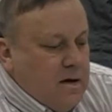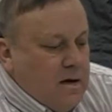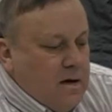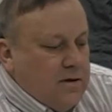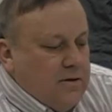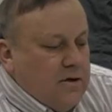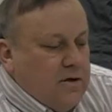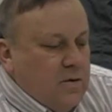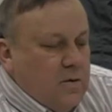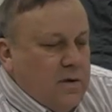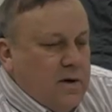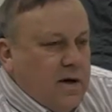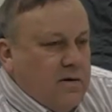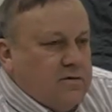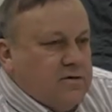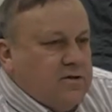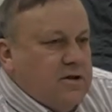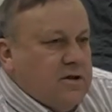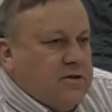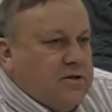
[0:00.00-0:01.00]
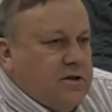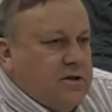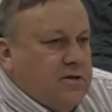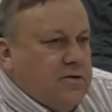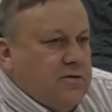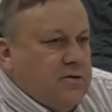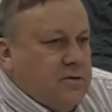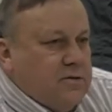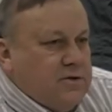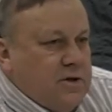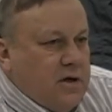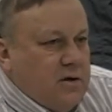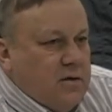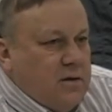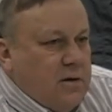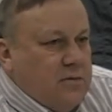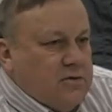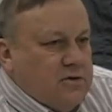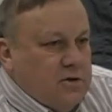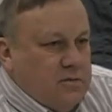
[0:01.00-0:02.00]
I knew when I was 16 years old
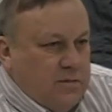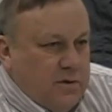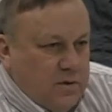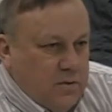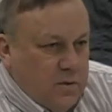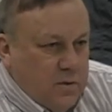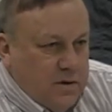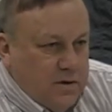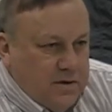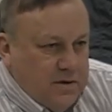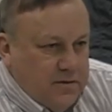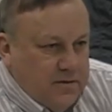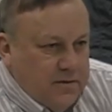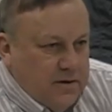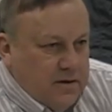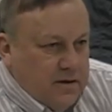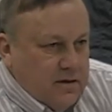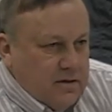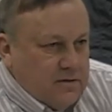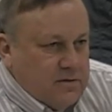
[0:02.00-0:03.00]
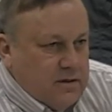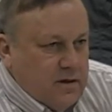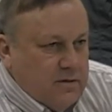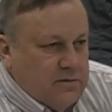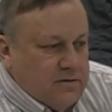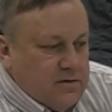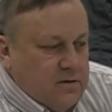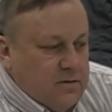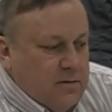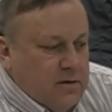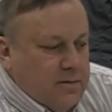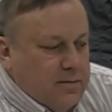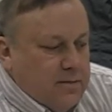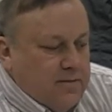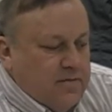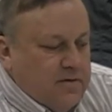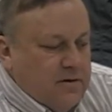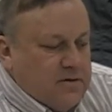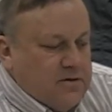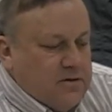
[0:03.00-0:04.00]
I was going to be one of two things. I was going to be a
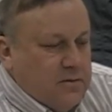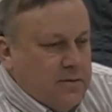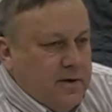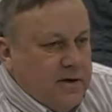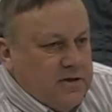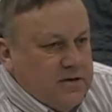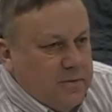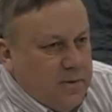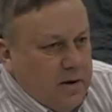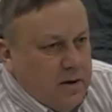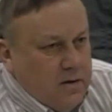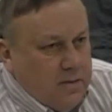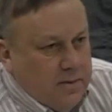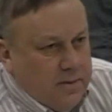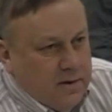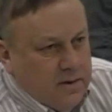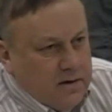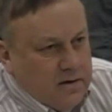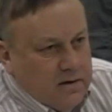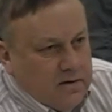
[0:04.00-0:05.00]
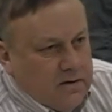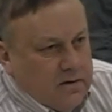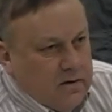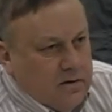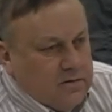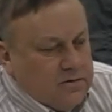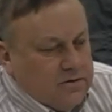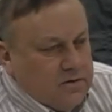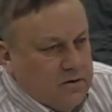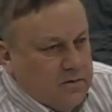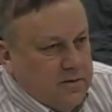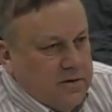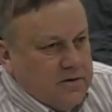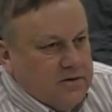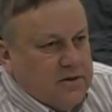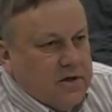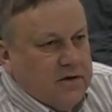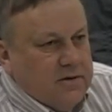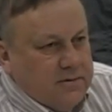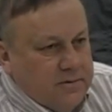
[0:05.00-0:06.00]
professional baseball player, or I was going to be a
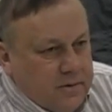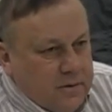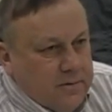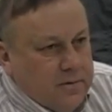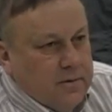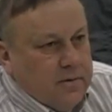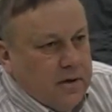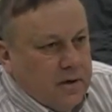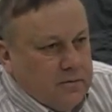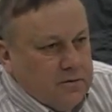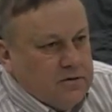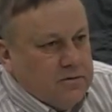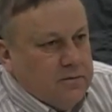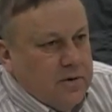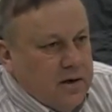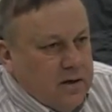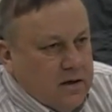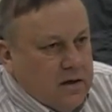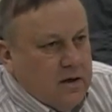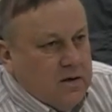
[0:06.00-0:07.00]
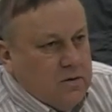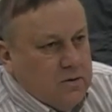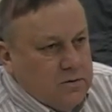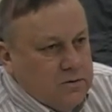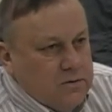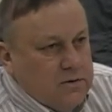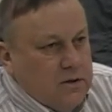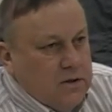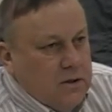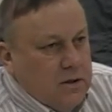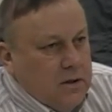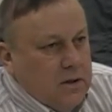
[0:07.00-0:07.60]
state trooper. That was my goals.